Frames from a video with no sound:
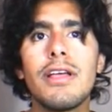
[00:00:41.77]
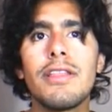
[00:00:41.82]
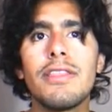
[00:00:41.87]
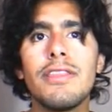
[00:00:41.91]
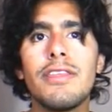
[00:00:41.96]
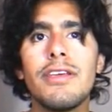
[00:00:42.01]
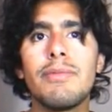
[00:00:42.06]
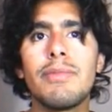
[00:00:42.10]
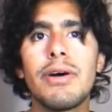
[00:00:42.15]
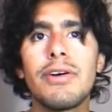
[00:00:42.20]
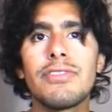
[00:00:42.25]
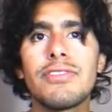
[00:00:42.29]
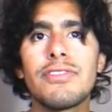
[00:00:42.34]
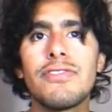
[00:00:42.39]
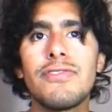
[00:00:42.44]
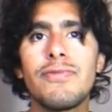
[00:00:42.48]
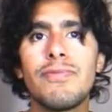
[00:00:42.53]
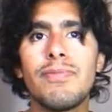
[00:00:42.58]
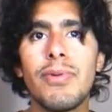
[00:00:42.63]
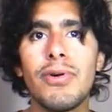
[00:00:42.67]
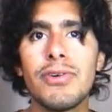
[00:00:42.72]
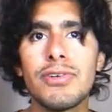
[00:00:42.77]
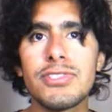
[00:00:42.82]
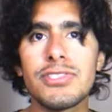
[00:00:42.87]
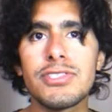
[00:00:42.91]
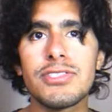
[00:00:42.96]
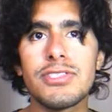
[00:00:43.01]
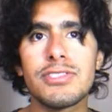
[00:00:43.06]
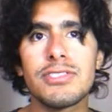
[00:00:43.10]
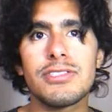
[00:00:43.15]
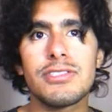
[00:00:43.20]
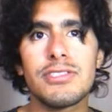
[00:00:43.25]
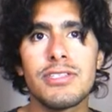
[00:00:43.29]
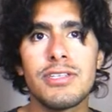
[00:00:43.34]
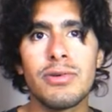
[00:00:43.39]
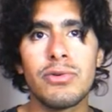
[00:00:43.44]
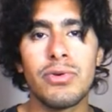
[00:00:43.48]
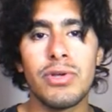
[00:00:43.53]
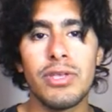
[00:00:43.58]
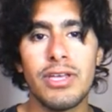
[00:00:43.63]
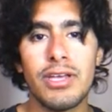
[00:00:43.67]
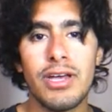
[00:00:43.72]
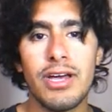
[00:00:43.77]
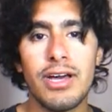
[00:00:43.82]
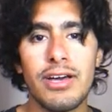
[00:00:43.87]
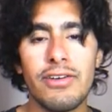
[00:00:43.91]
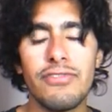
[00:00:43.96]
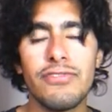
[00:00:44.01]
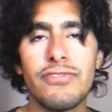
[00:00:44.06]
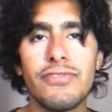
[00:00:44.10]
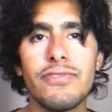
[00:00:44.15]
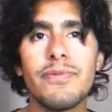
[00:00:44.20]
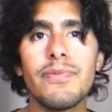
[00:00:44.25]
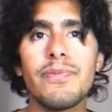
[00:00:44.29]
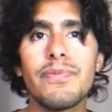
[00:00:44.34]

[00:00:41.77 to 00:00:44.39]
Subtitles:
The amount of posts that we have,